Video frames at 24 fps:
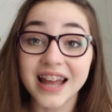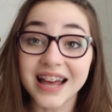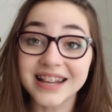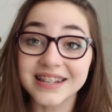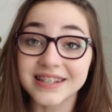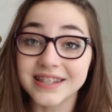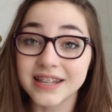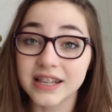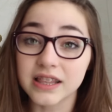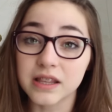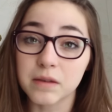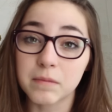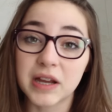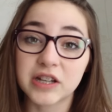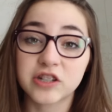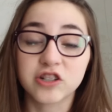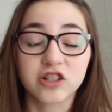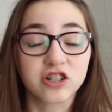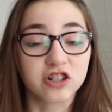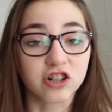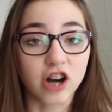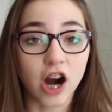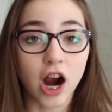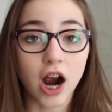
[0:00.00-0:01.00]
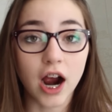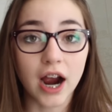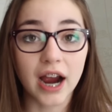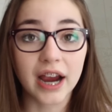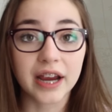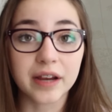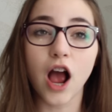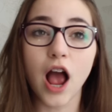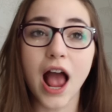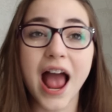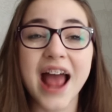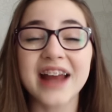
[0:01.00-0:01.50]
Last thing that made you
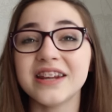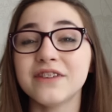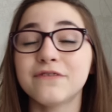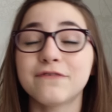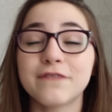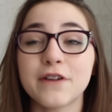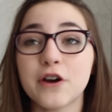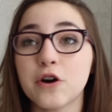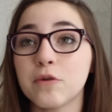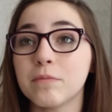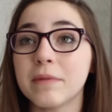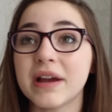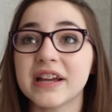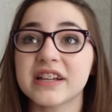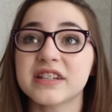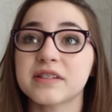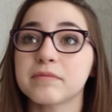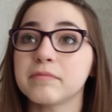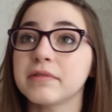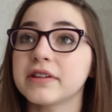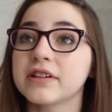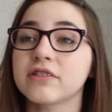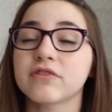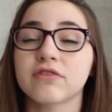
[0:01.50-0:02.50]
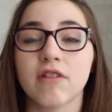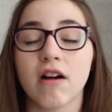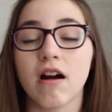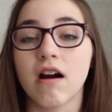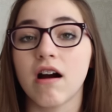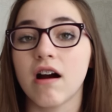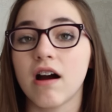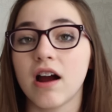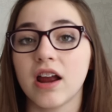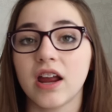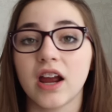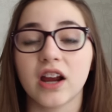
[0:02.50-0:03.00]
cry. Any film makes me
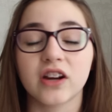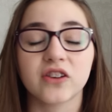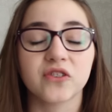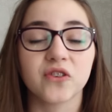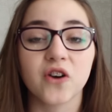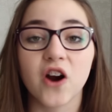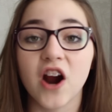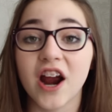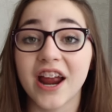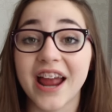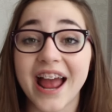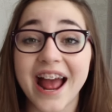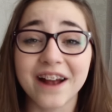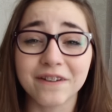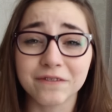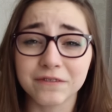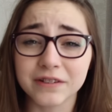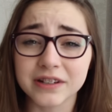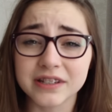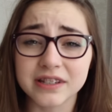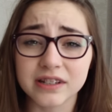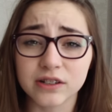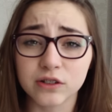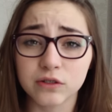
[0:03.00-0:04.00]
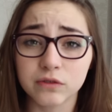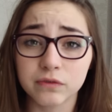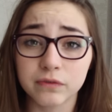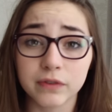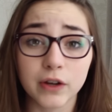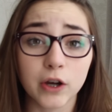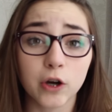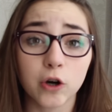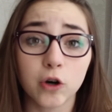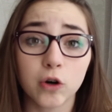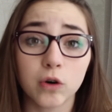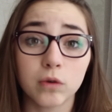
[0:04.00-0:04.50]
cry. I cry at every single
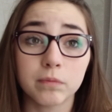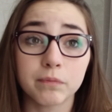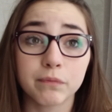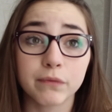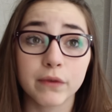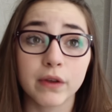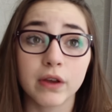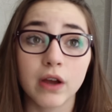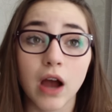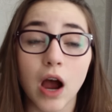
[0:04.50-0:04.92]
film.